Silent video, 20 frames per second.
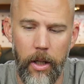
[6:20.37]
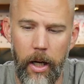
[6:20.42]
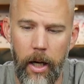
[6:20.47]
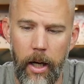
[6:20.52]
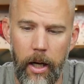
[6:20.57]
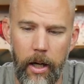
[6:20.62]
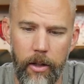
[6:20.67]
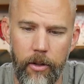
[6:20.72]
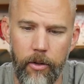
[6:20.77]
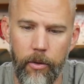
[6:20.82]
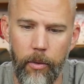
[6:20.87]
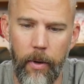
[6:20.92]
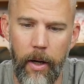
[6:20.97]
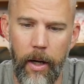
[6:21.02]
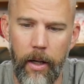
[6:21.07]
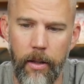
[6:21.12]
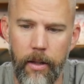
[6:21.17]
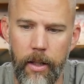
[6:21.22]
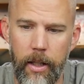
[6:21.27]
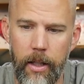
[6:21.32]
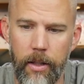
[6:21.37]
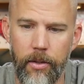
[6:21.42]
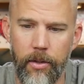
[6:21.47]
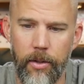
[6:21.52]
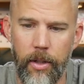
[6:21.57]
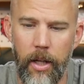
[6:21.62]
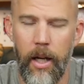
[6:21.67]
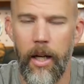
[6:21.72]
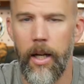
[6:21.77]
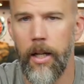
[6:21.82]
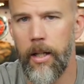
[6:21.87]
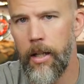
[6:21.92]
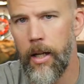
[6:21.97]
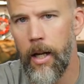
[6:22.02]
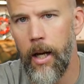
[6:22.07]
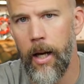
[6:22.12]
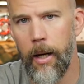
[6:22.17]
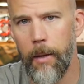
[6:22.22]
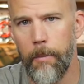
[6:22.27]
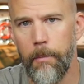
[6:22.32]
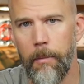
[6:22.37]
Uh, throughout this, and uh,